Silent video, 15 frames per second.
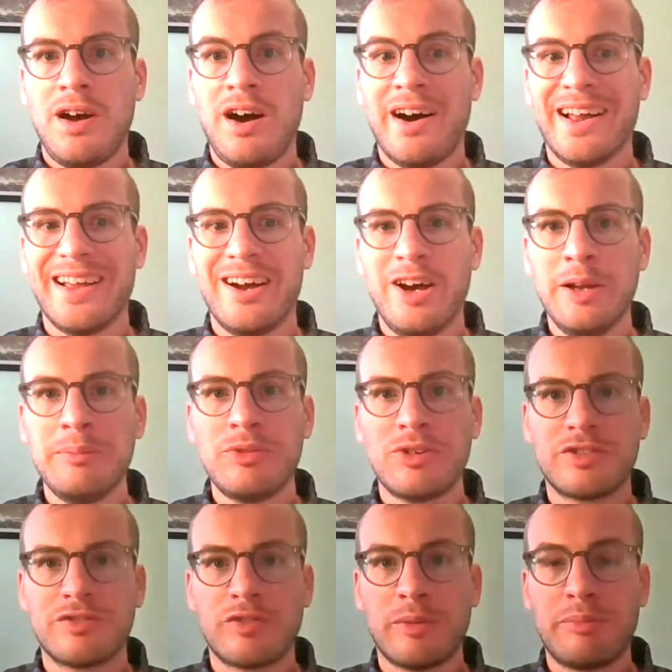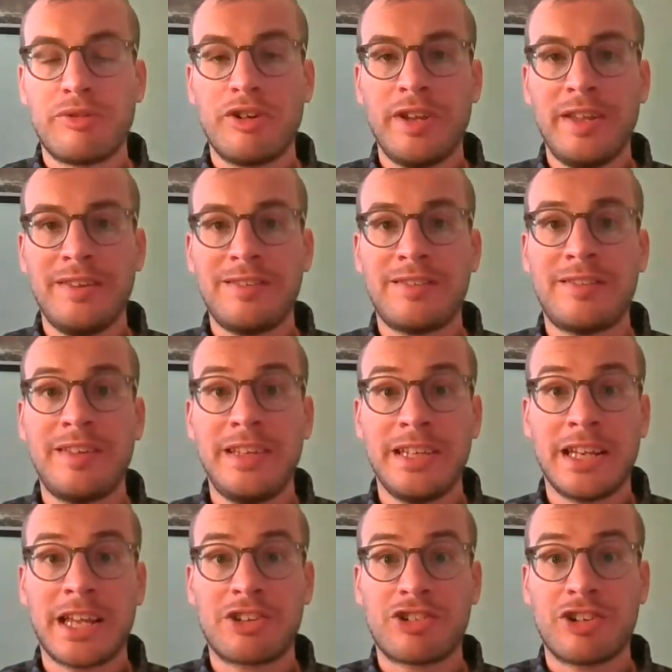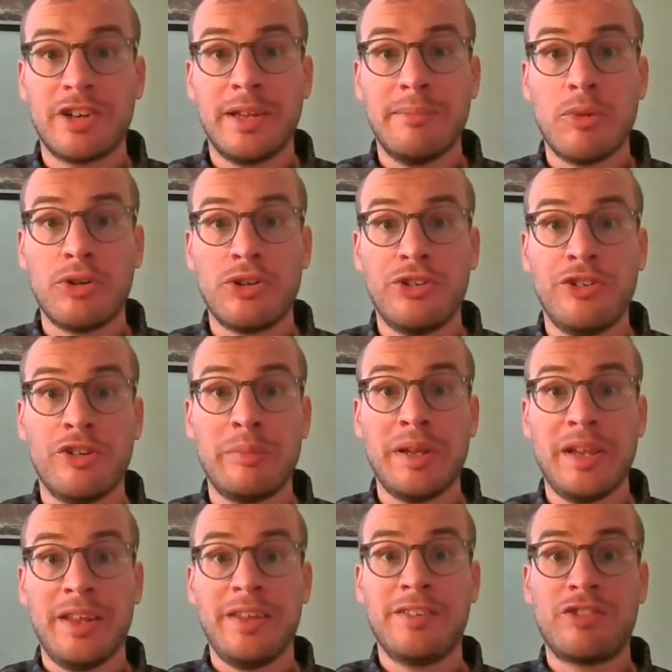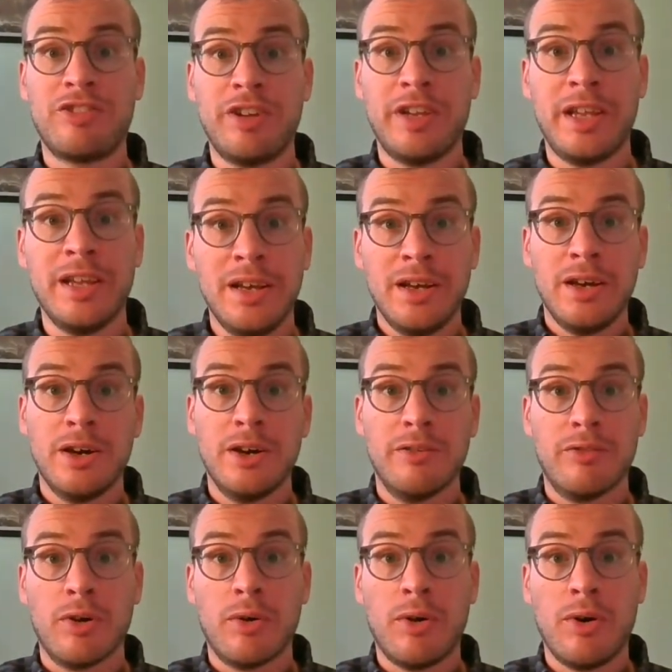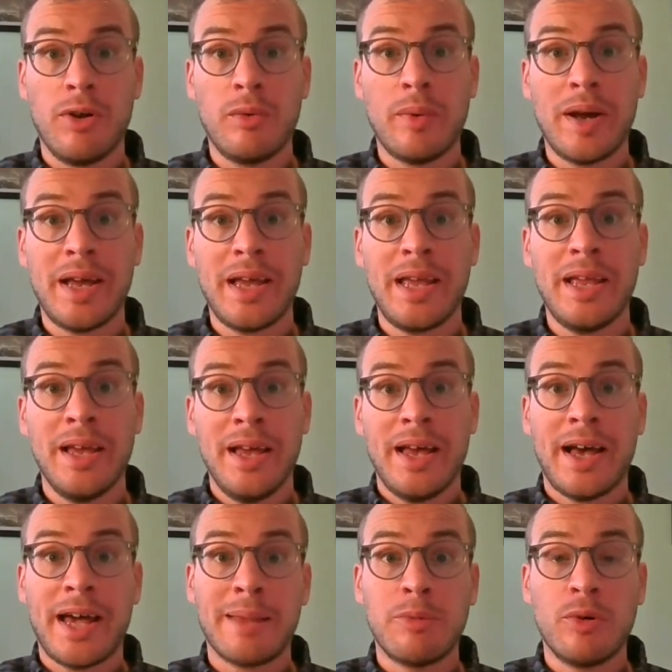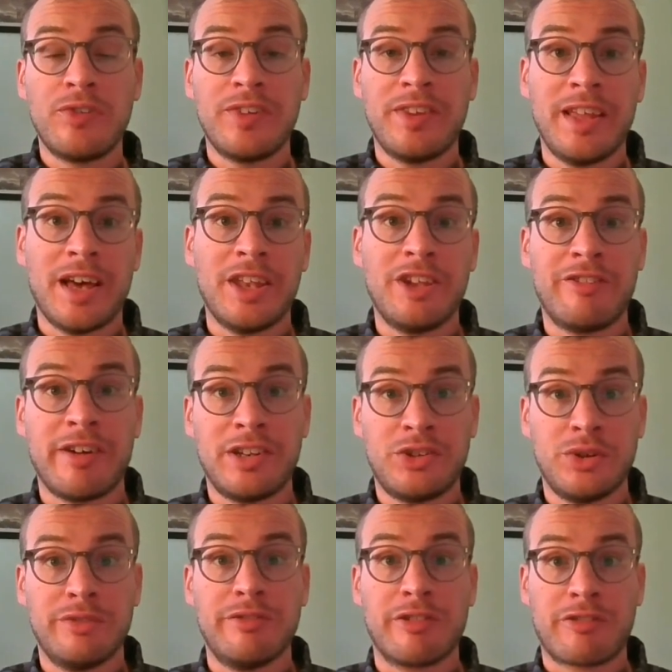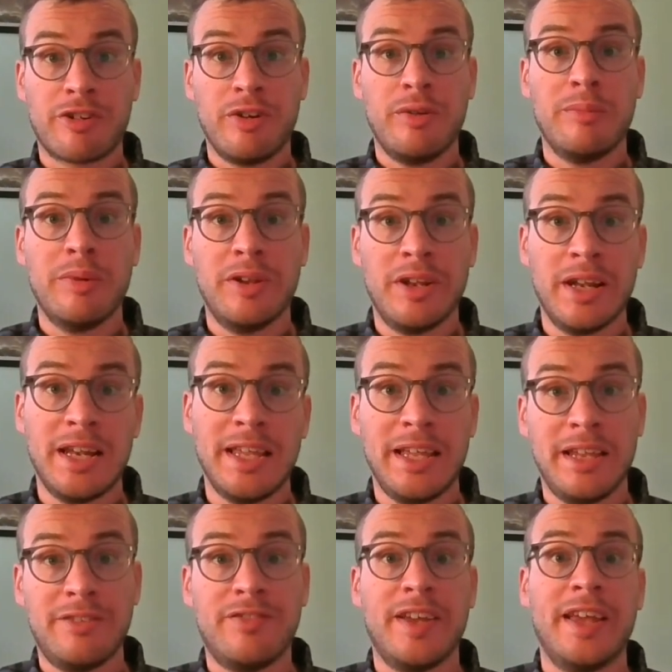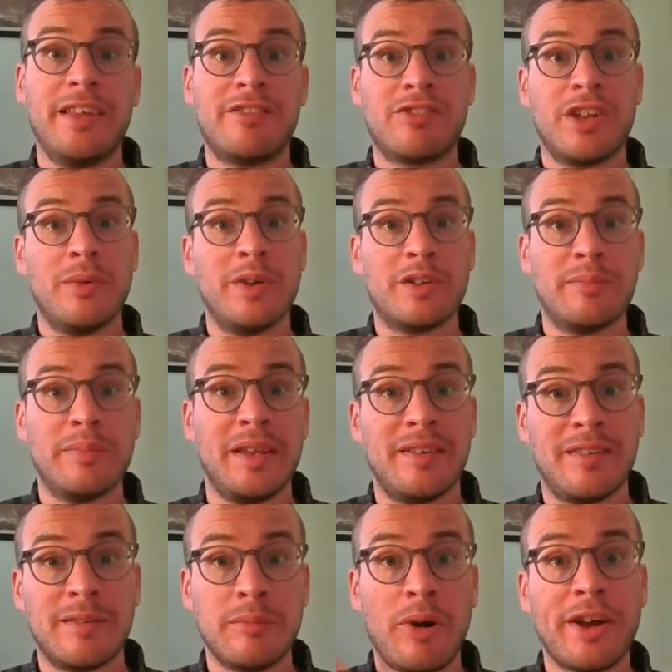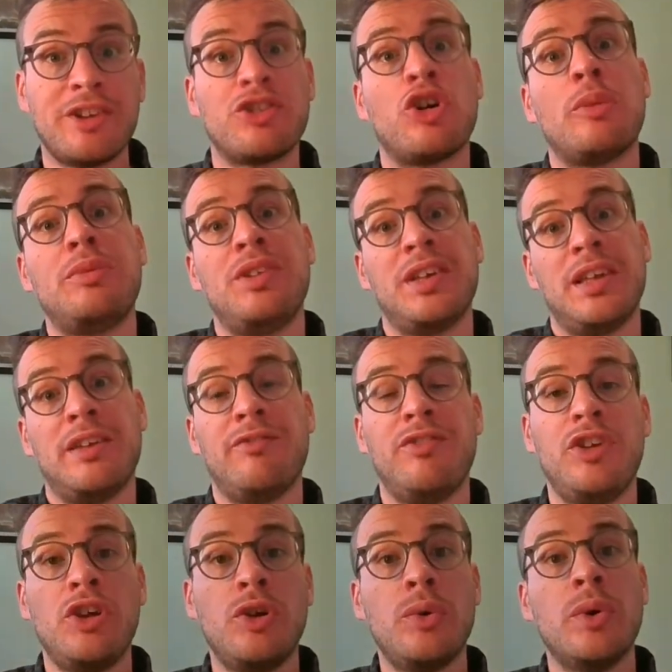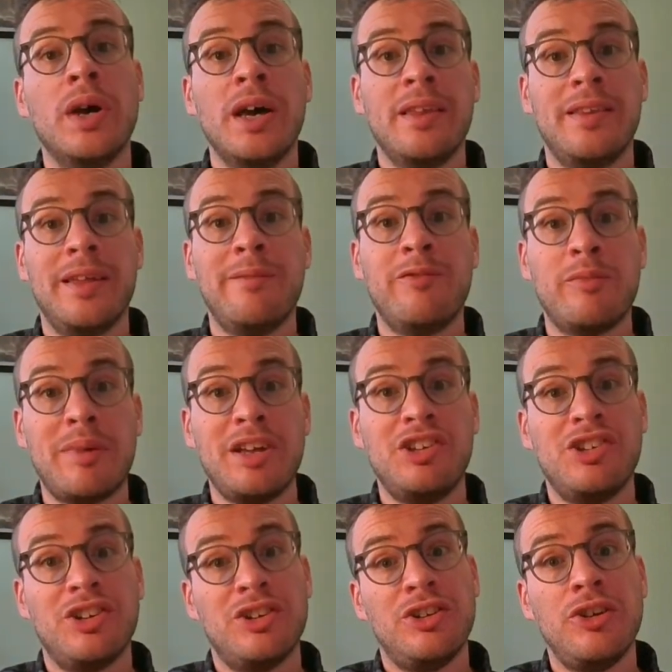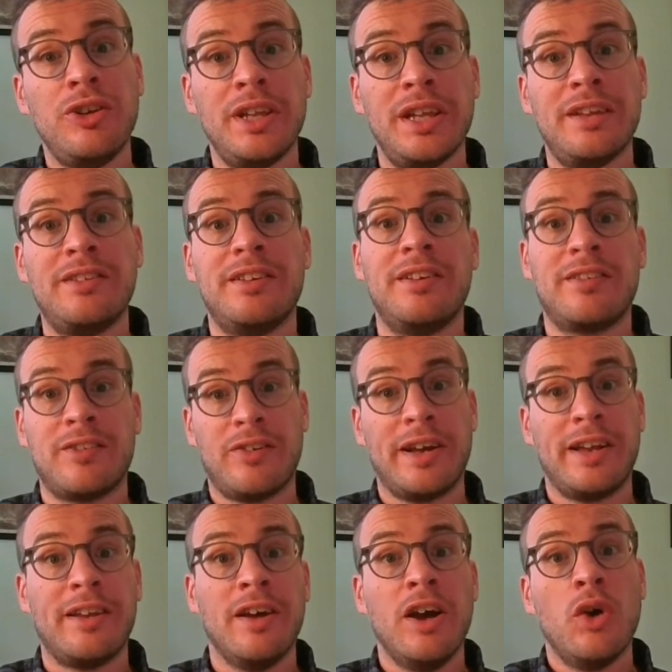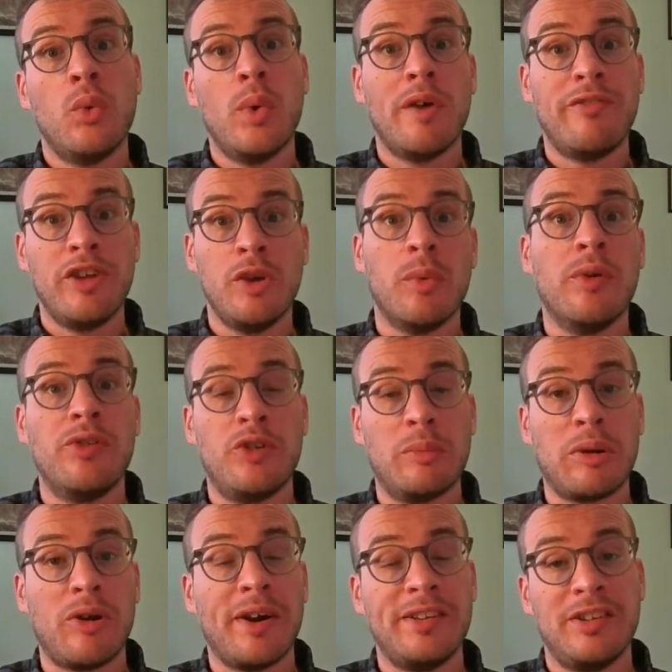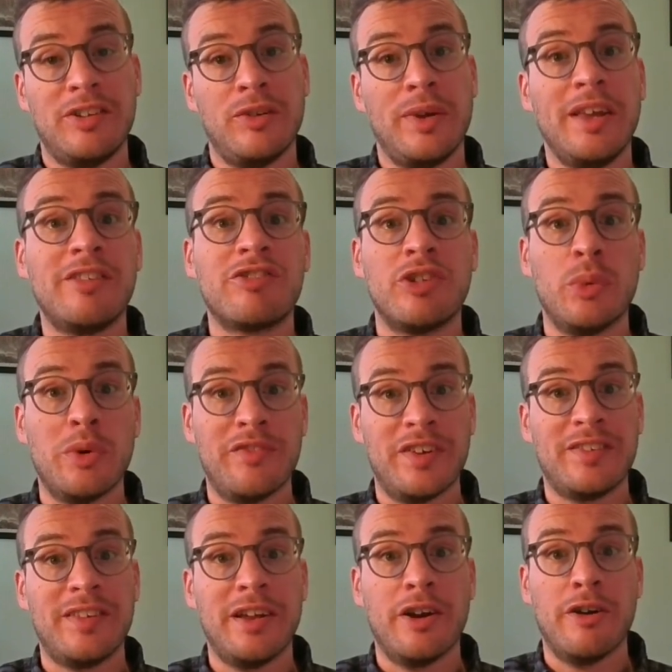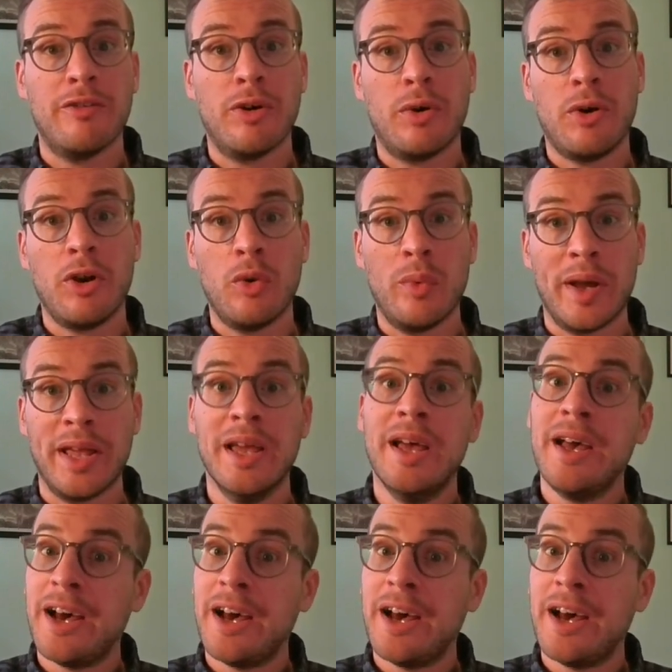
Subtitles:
Hi, I'm Dr. Rob Preece, Senior Lecturer in Modern European History at Royal Holloway, and I'm also the Undergraduate Recruitment Lead for History, which means it's my job to give you the information you need to decide whether you want to apply to do history with us here at Royal Holloway,